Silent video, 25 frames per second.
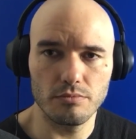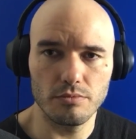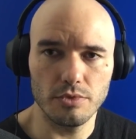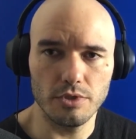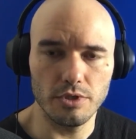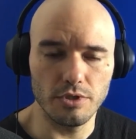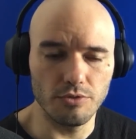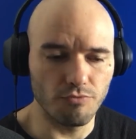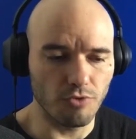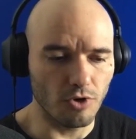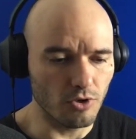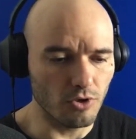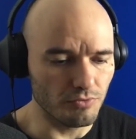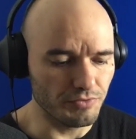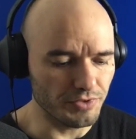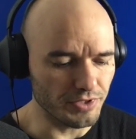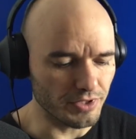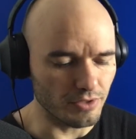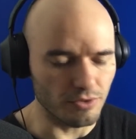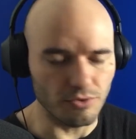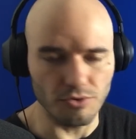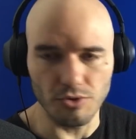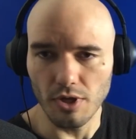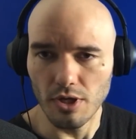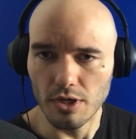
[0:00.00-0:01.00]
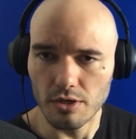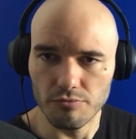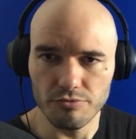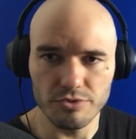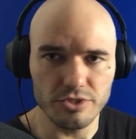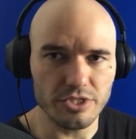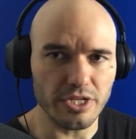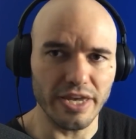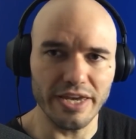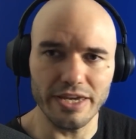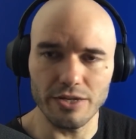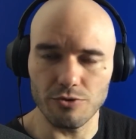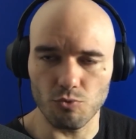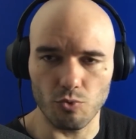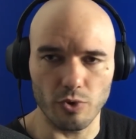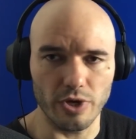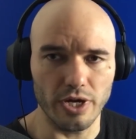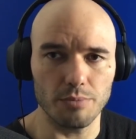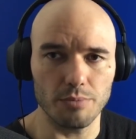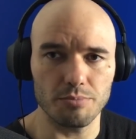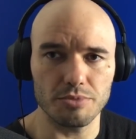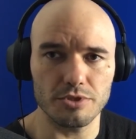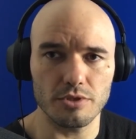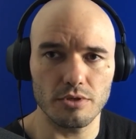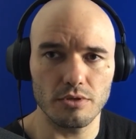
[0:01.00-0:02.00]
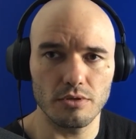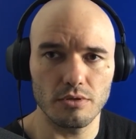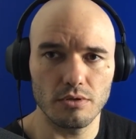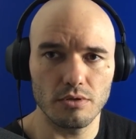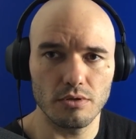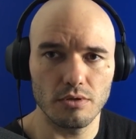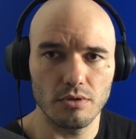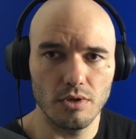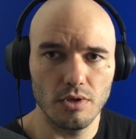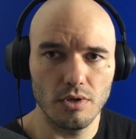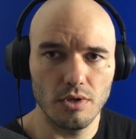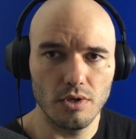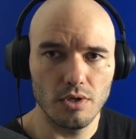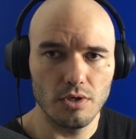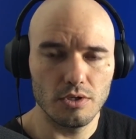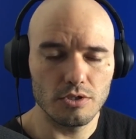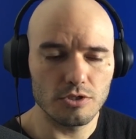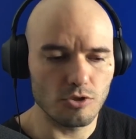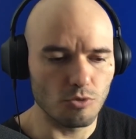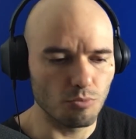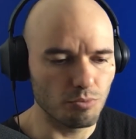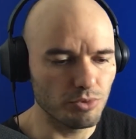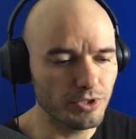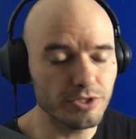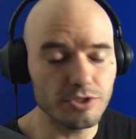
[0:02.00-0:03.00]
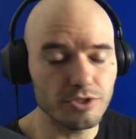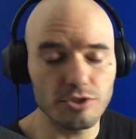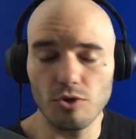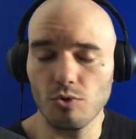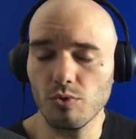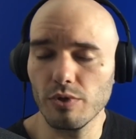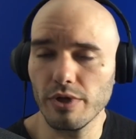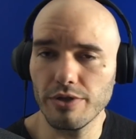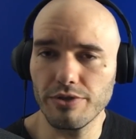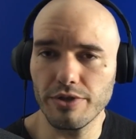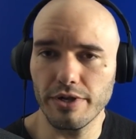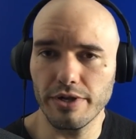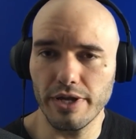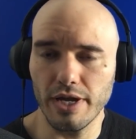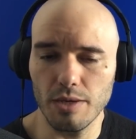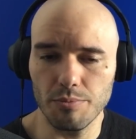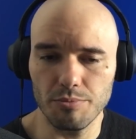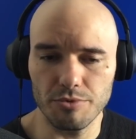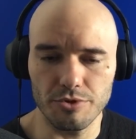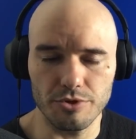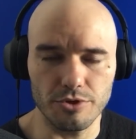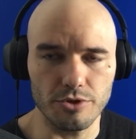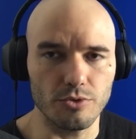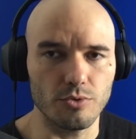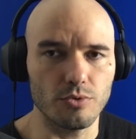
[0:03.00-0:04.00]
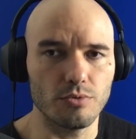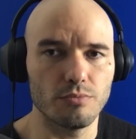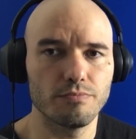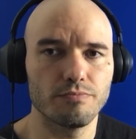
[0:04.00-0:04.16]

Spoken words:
involving gloves and wraps. So please don't let that happen to you.